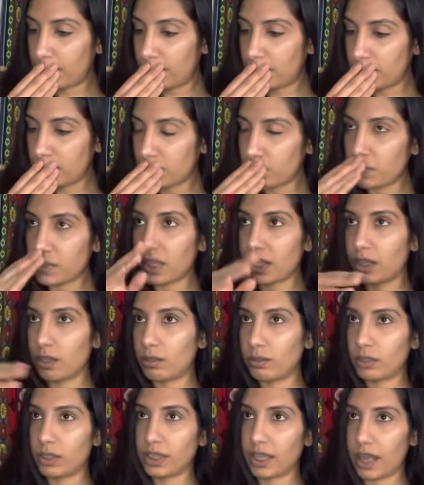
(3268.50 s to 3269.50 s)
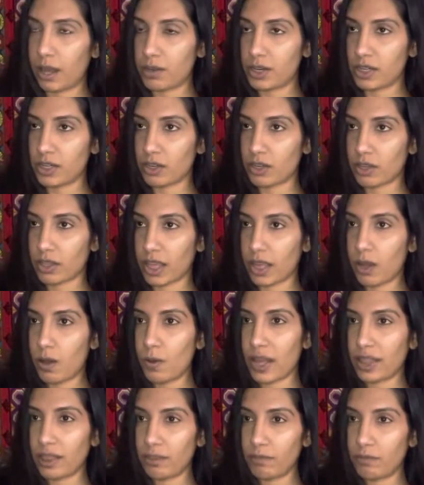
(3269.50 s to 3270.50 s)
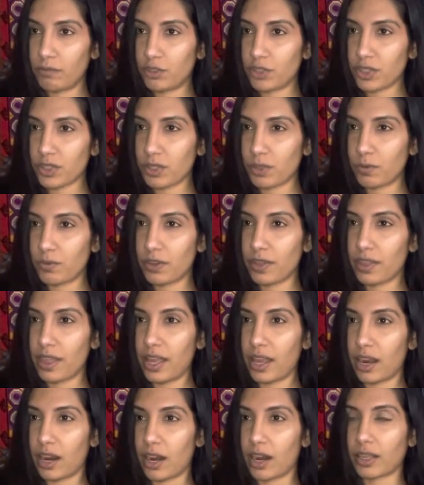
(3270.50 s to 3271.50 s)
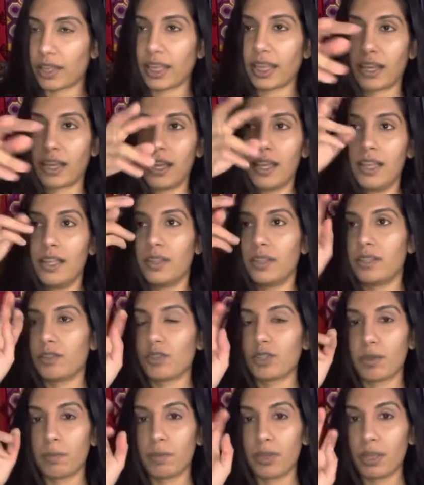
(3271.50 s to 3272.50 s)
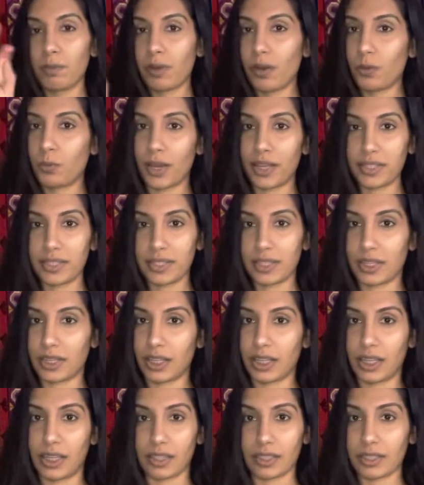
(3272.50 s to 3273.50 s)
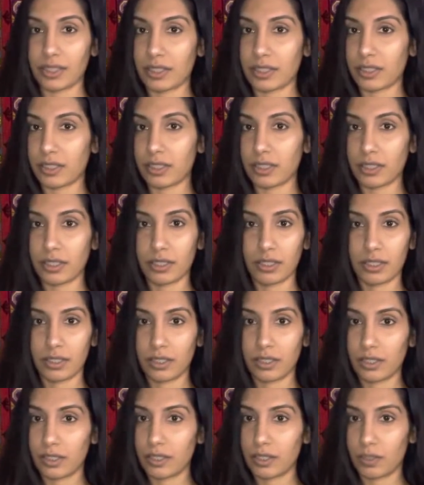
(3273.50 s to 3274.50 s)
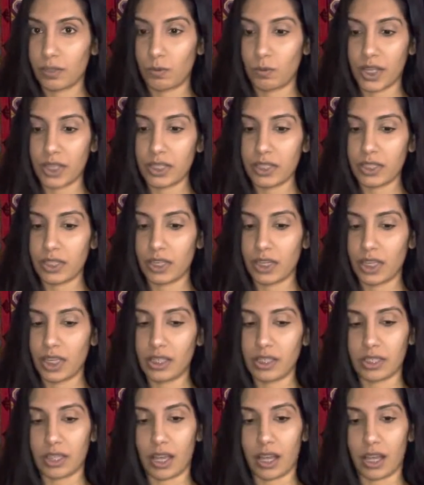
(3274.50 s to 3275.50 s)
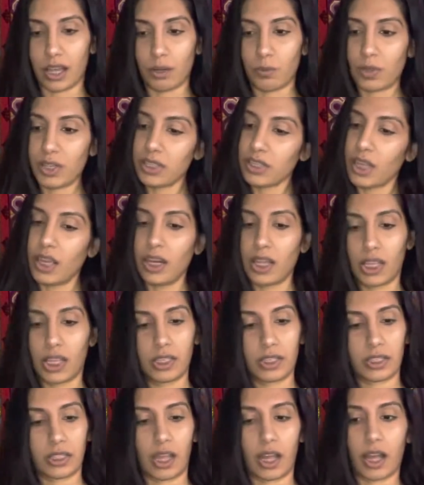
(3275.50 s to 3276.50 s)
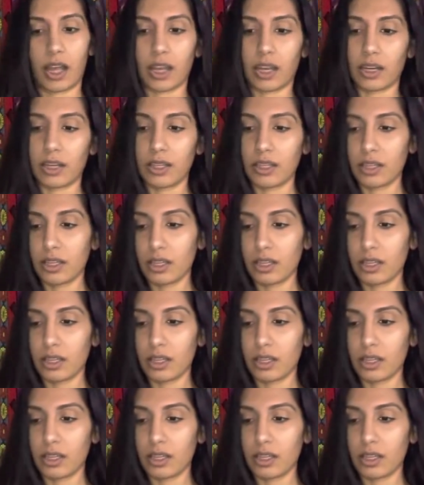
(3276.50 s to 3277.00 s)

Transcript: It's almost like you look out and you're like, oh, I live just over there. Like there's something about west and east, west and east side, west side, east side.